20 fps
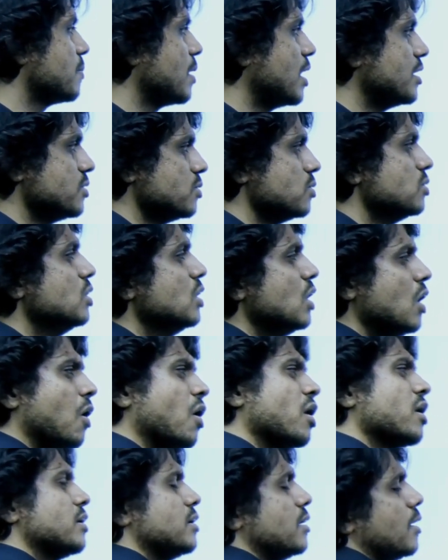Plateau.
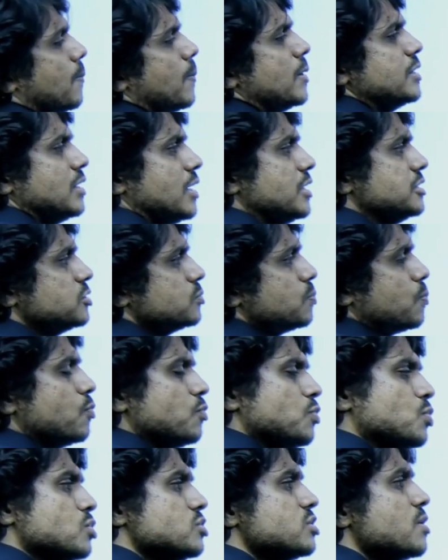Okay, but let's
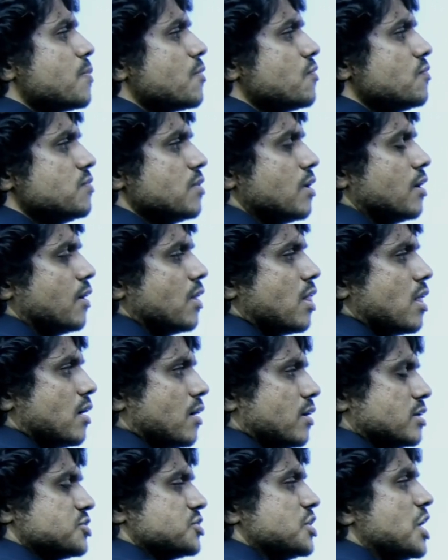use
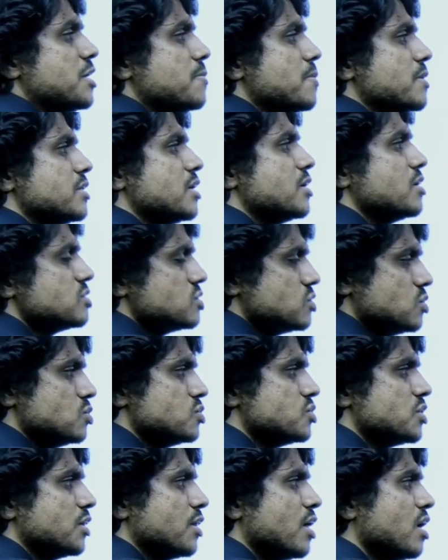the statement that was
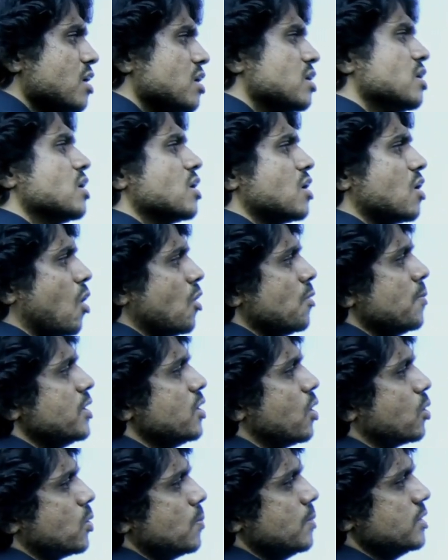used in the government
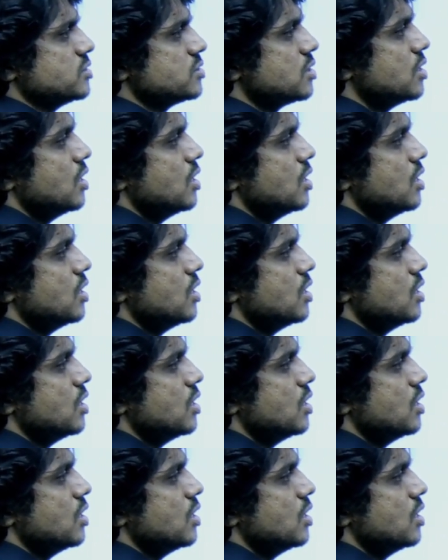documents.